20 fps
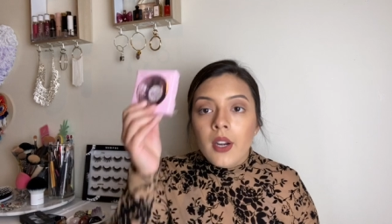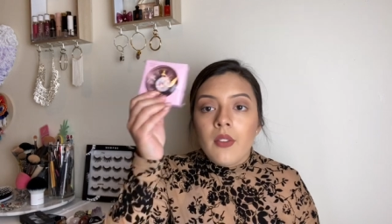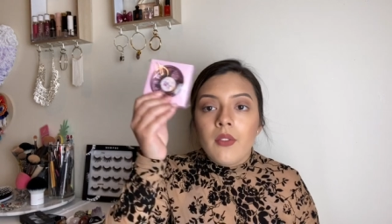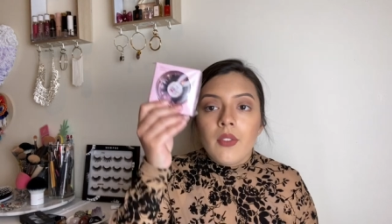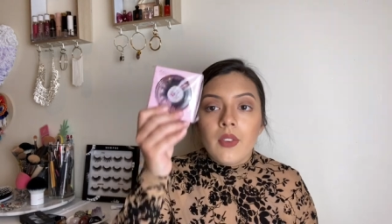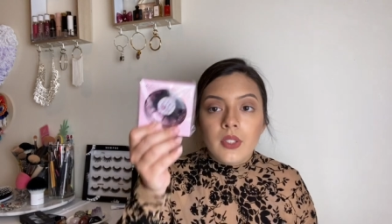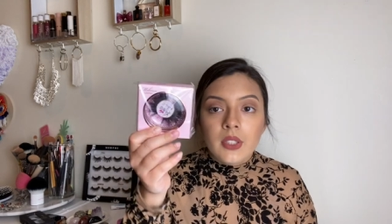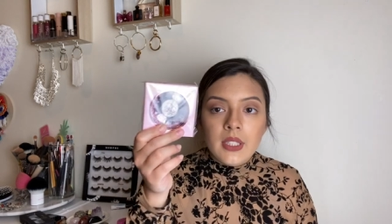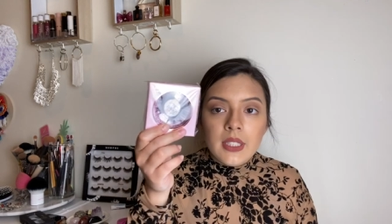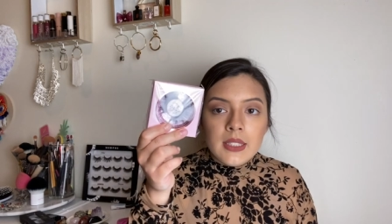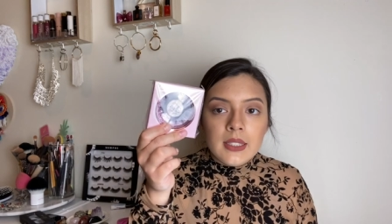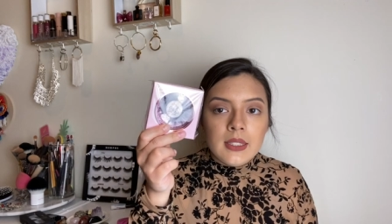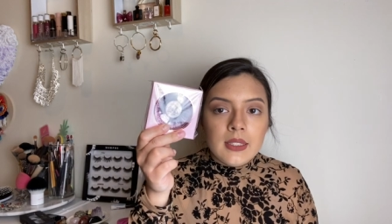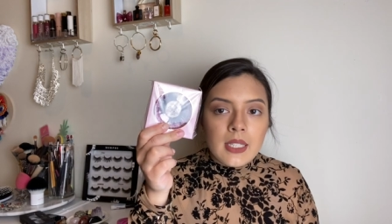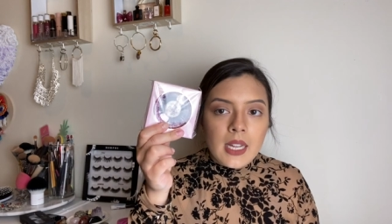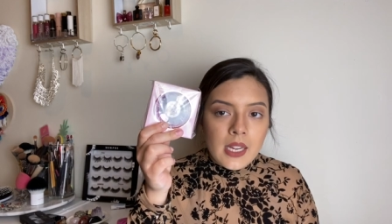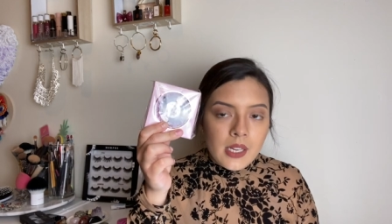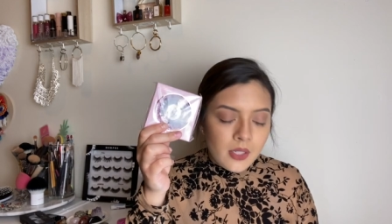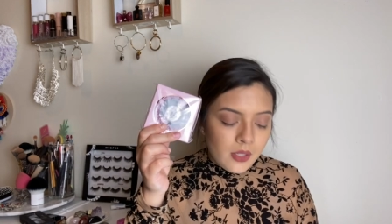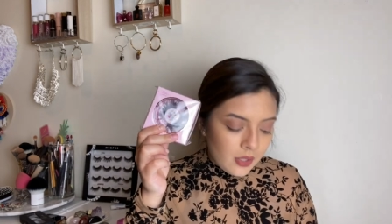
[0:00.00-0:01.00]
for this
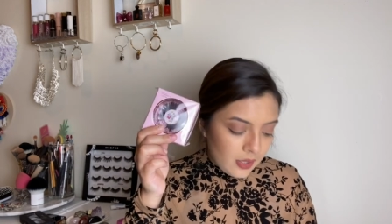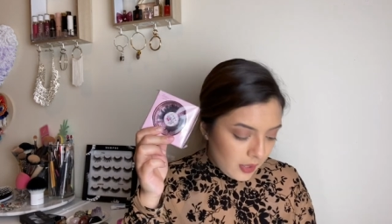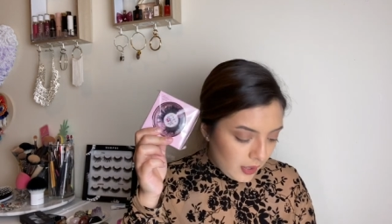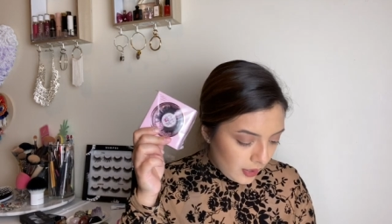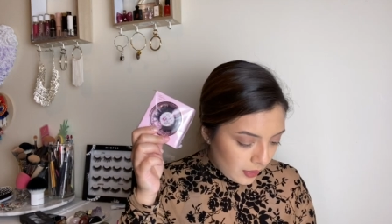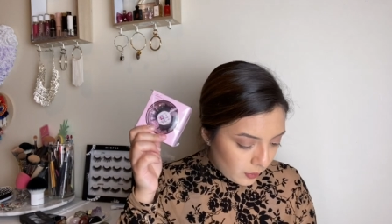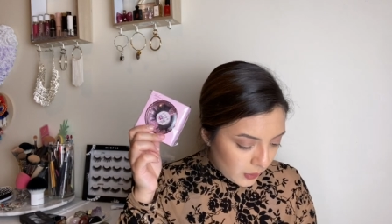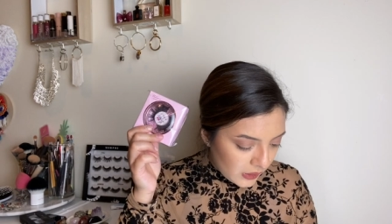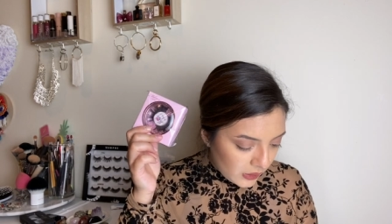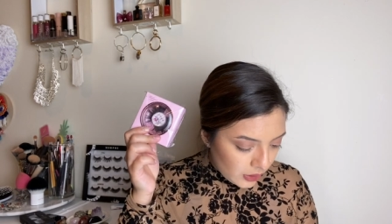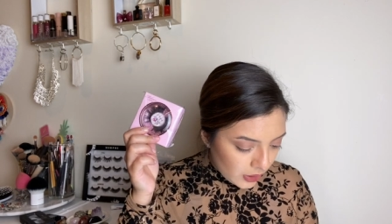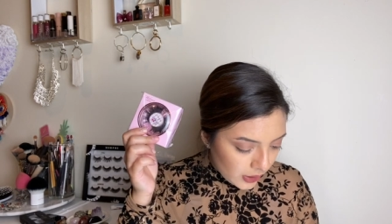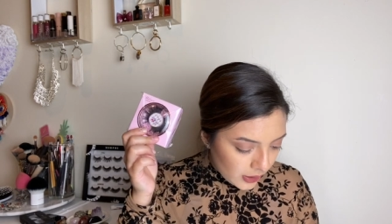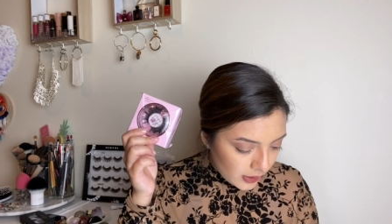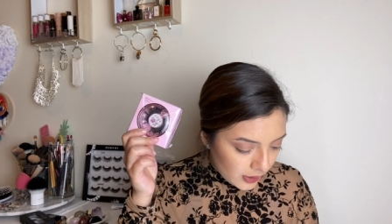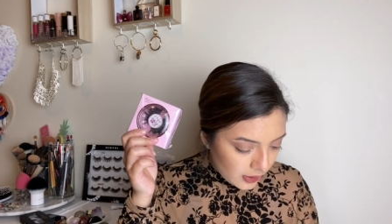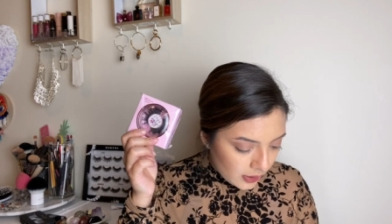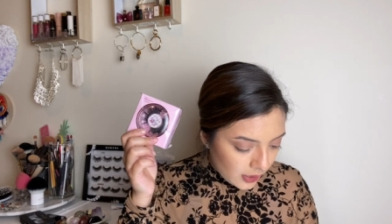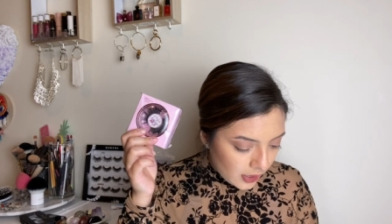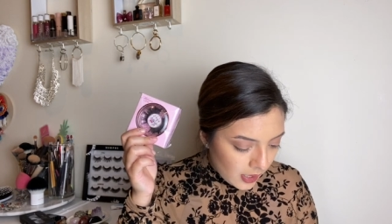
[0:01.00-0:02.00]
style, which
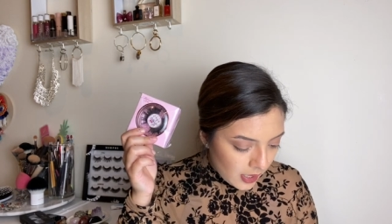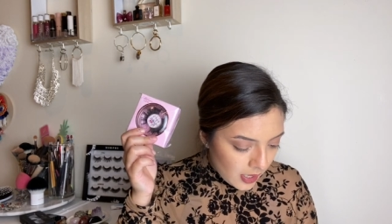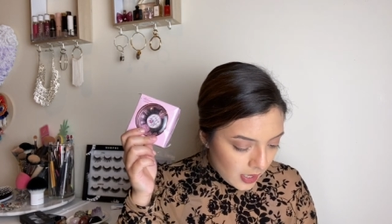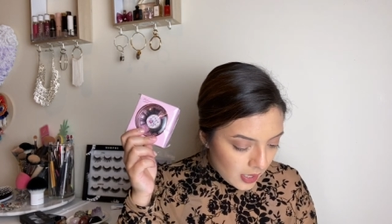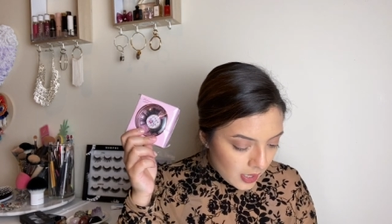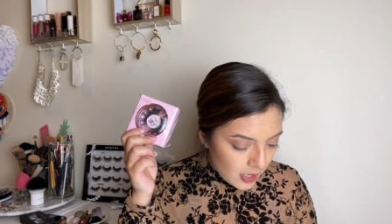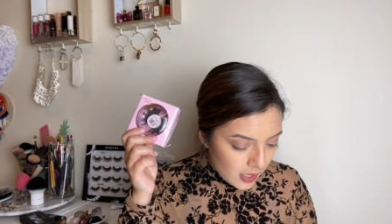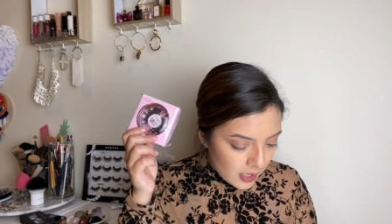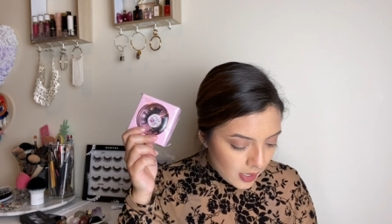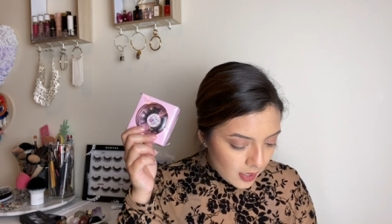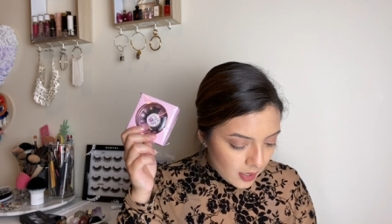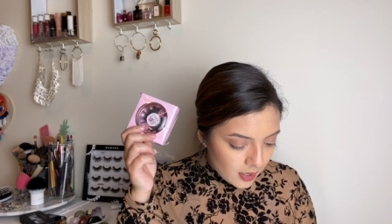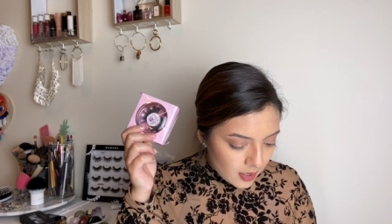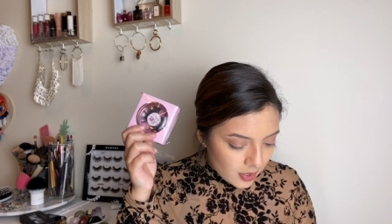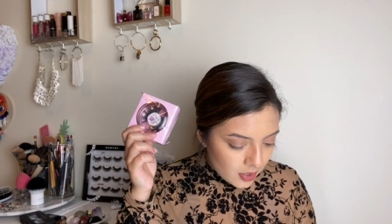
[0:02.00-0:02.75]
is the